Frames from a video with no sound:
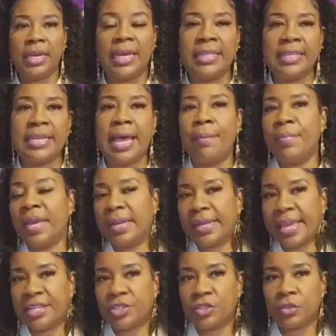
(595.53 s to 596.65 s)
and then that
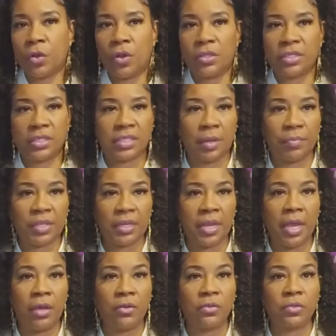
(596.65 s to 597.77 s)
medication causes something
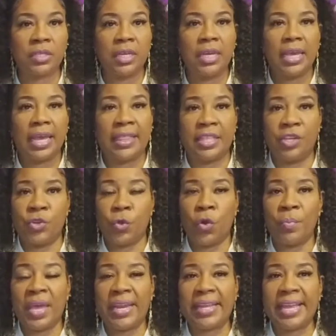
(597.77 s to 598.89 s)
else, and then you're
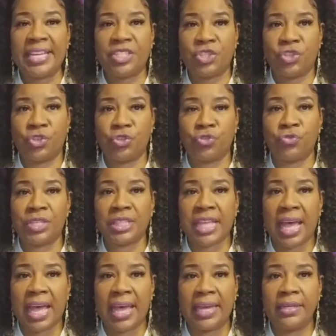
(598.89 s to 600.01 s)
on medication to treat
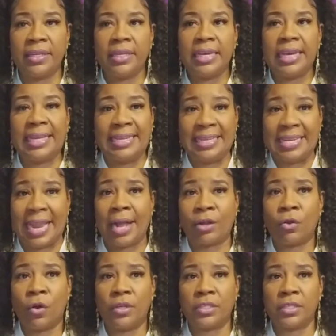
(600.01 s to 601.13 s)
that, and then that
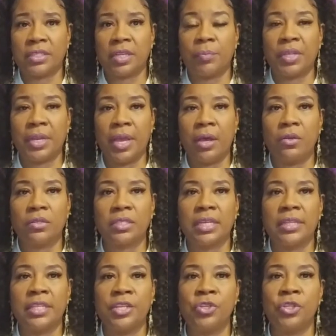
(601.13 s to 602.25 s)
causes something else,
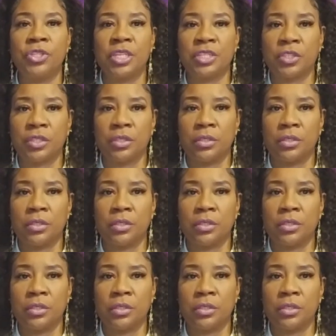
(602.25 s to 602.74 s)
and then you're just